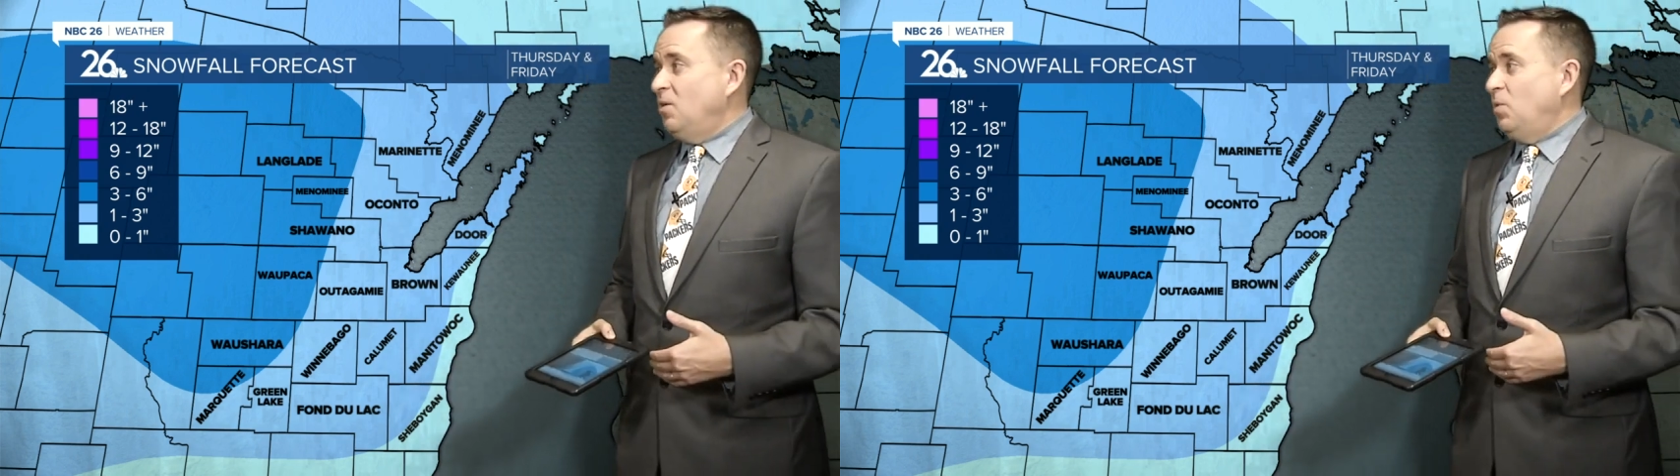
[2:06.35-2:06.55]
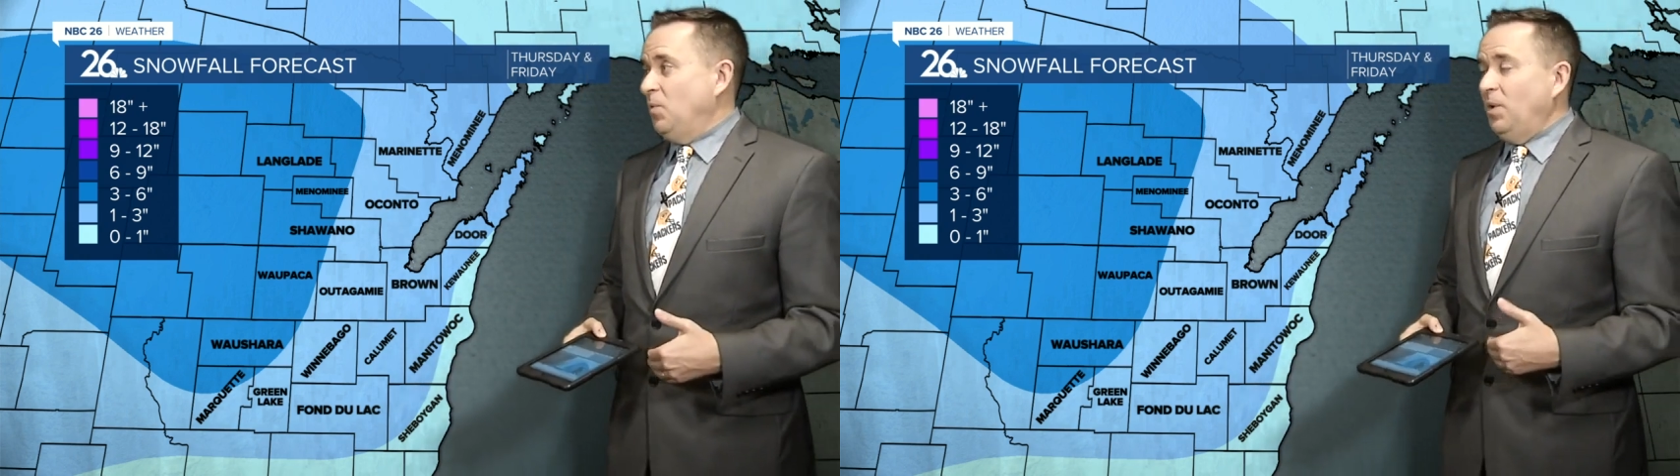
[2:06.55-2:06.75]

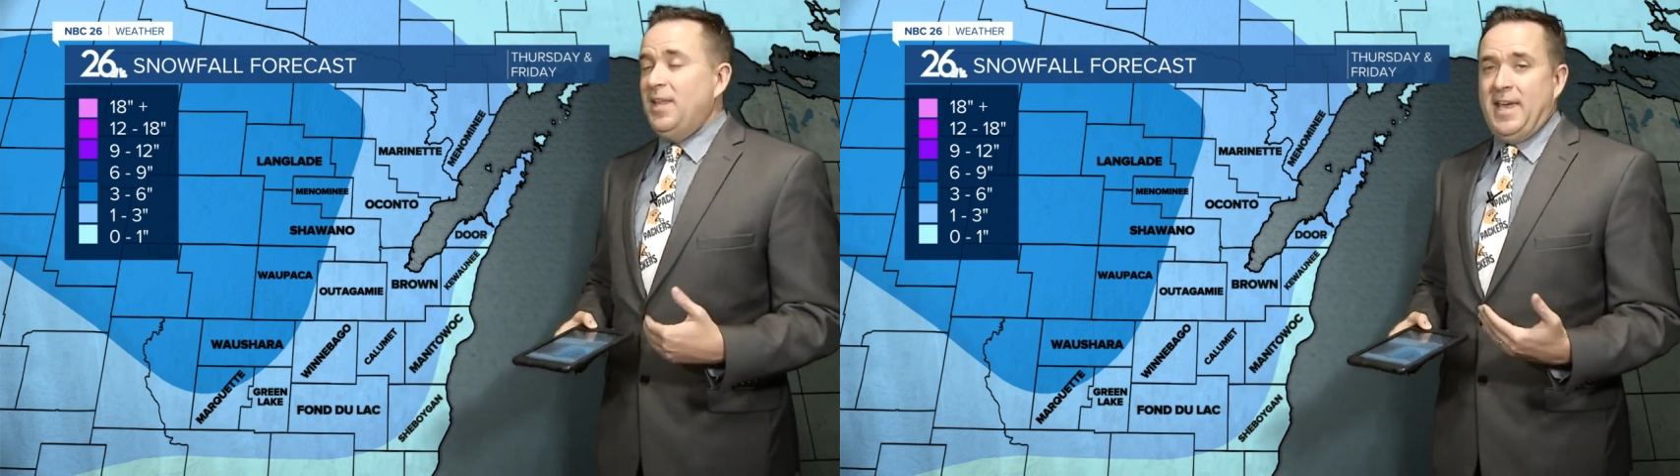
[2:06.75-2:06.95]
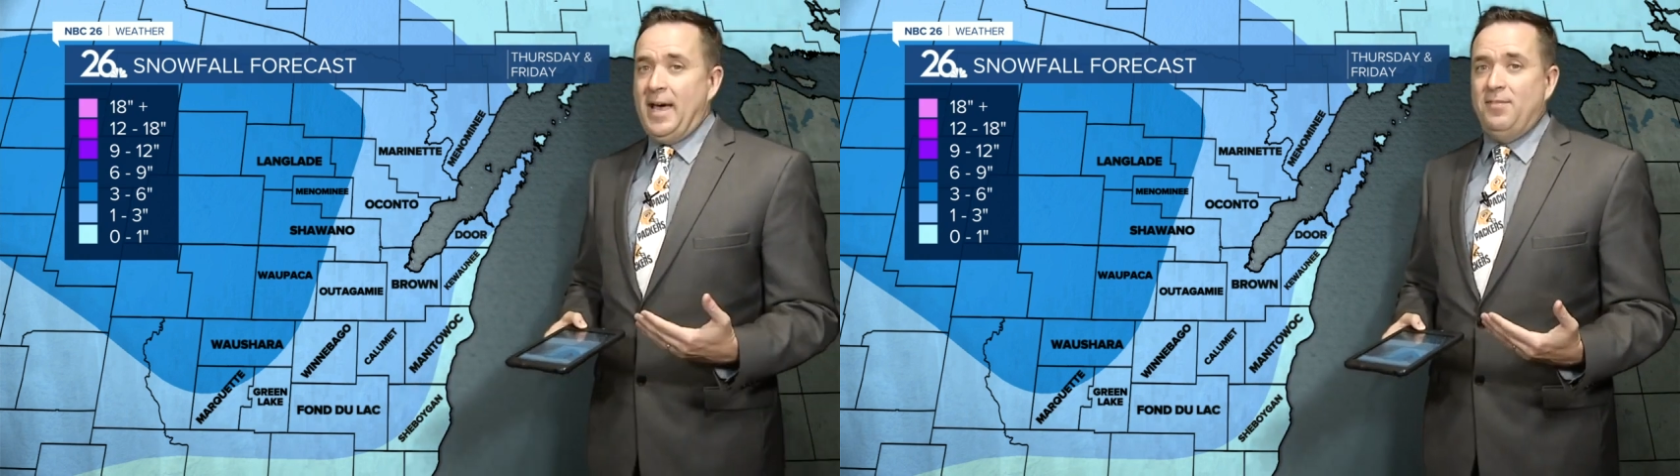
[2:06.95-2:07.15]
we
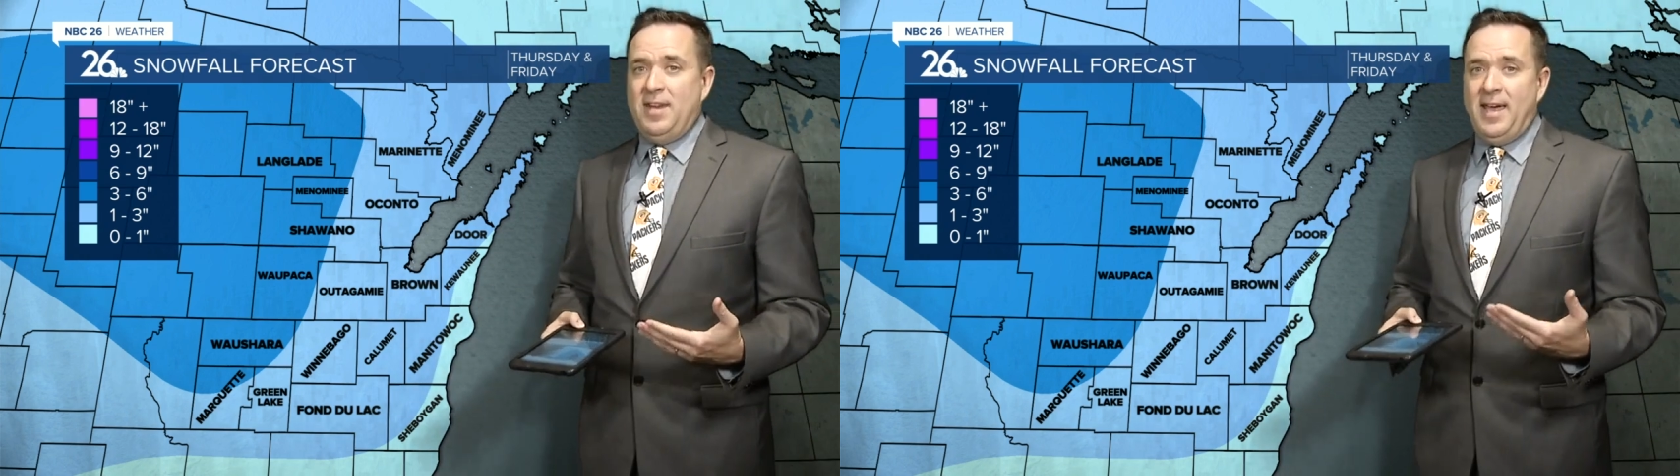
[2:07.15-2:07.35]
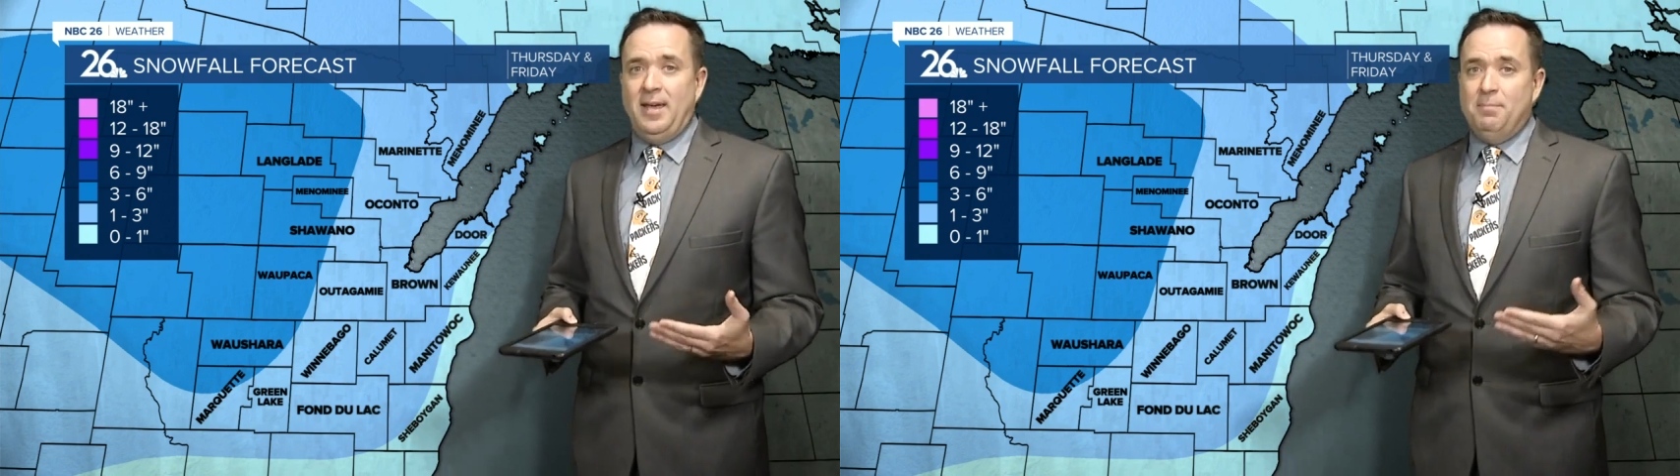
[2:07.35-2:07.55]
really
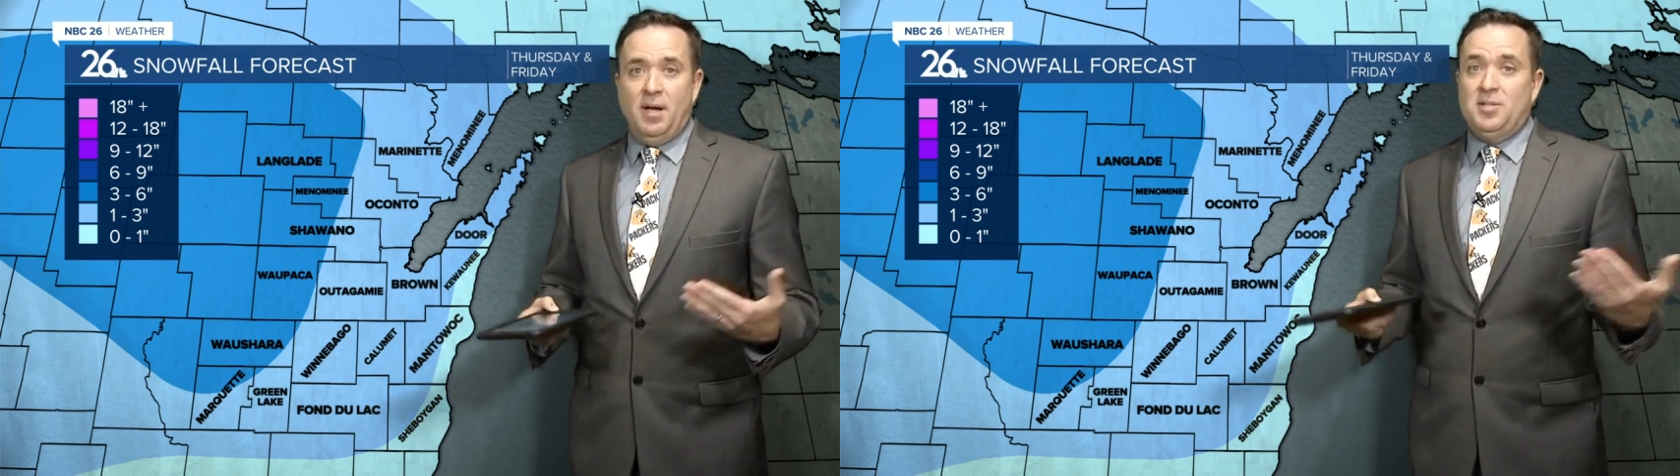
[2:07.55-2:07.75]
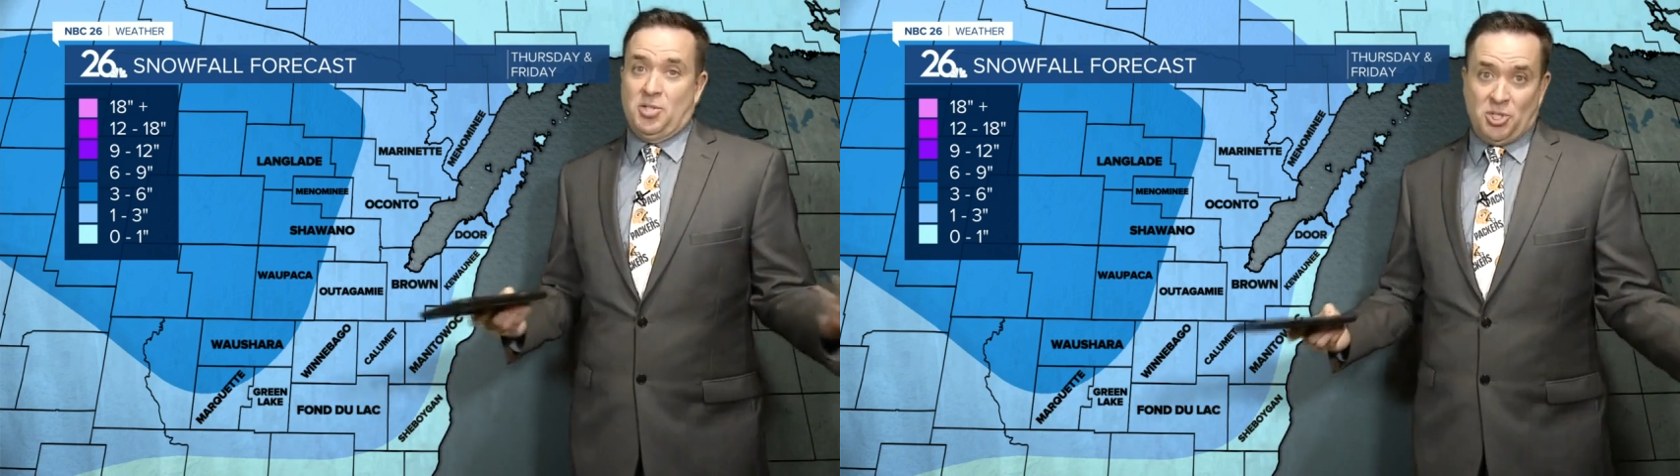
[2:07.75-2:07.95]
haven't had
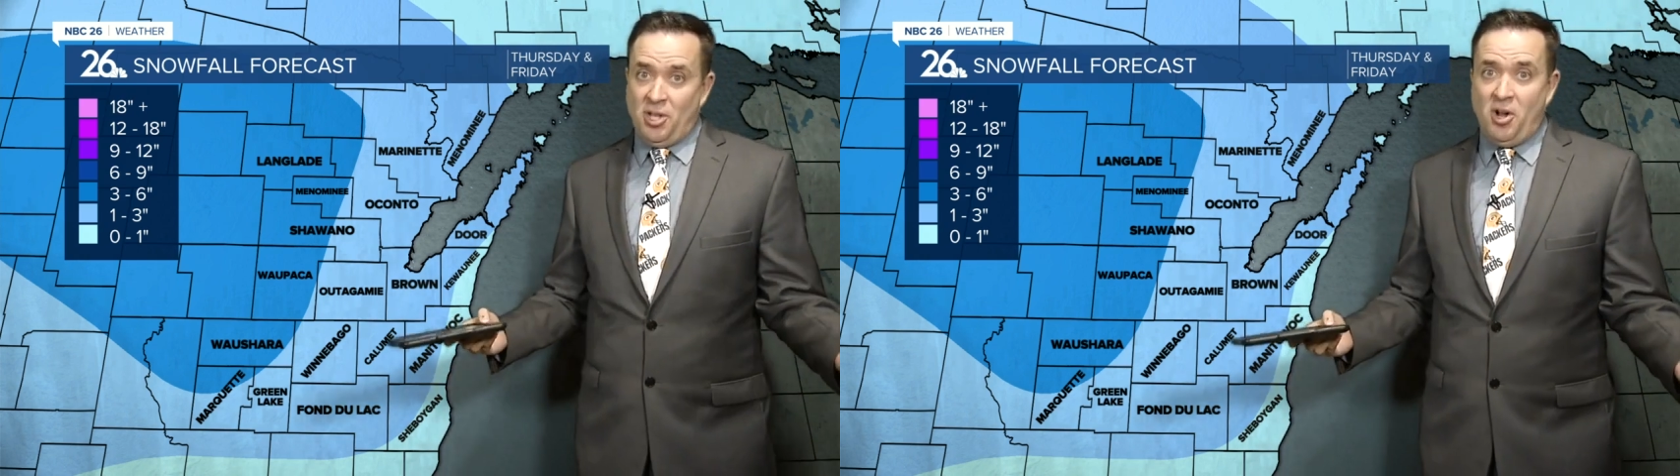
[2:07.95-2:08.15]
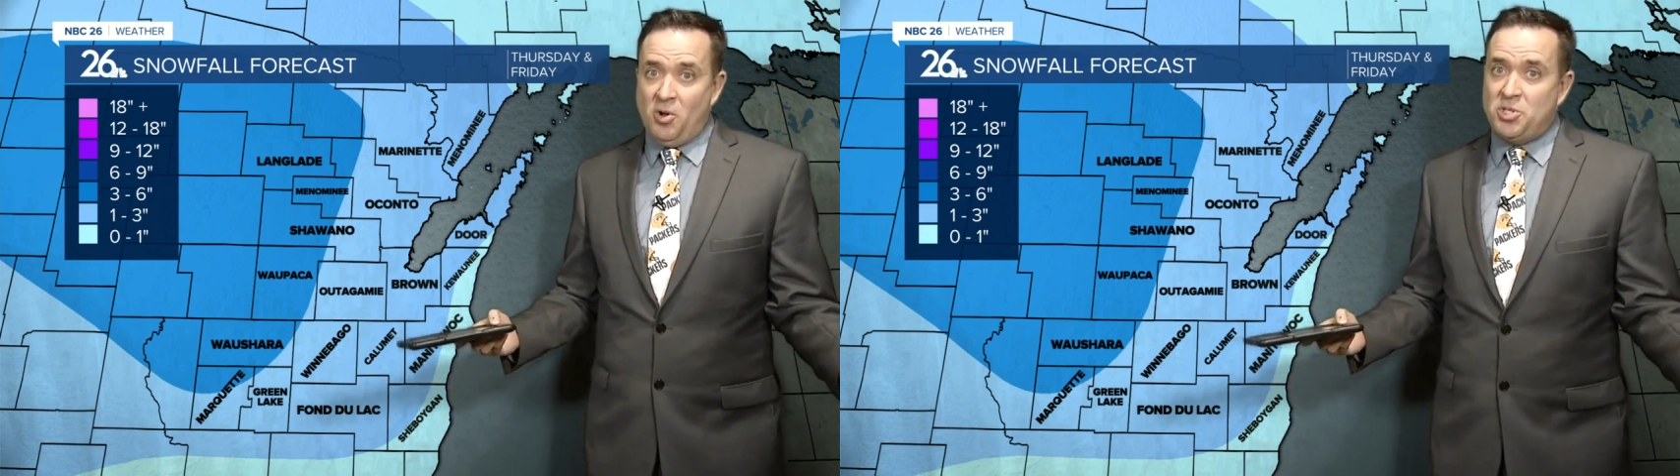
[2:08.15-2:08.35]
much
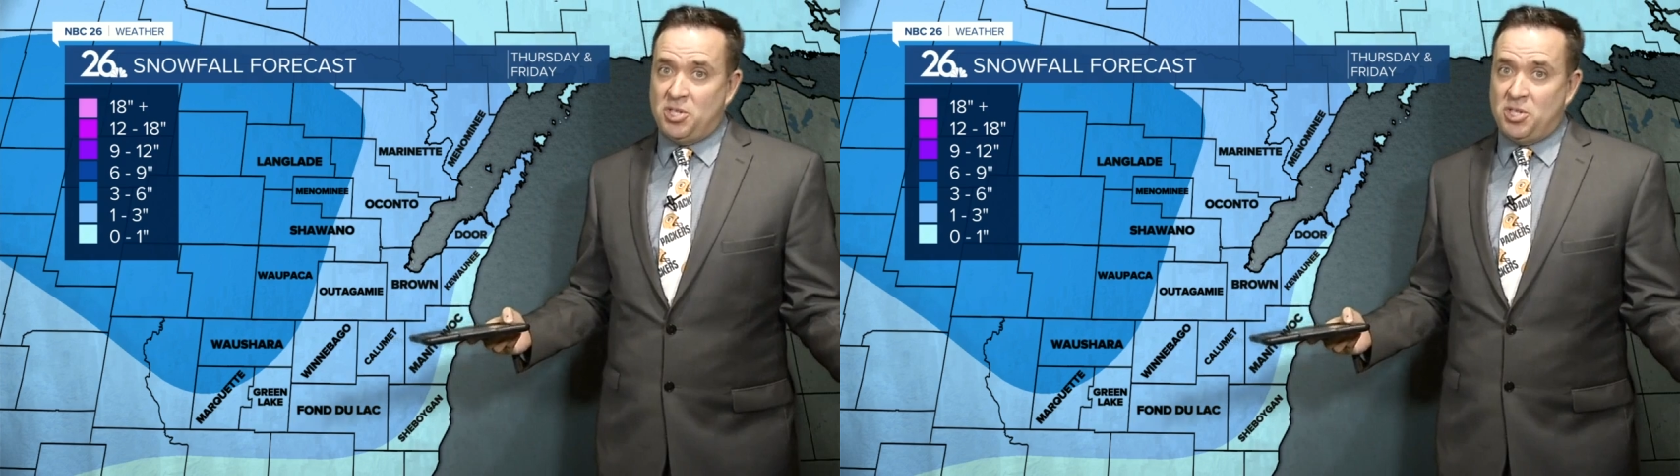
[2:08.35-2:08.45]
snow